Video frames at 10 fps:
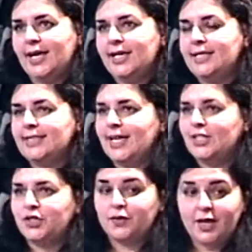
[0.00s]
and he said,
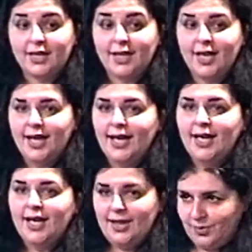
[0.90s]
Shireen,
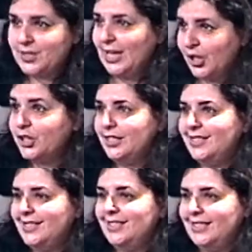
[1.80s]
was that good?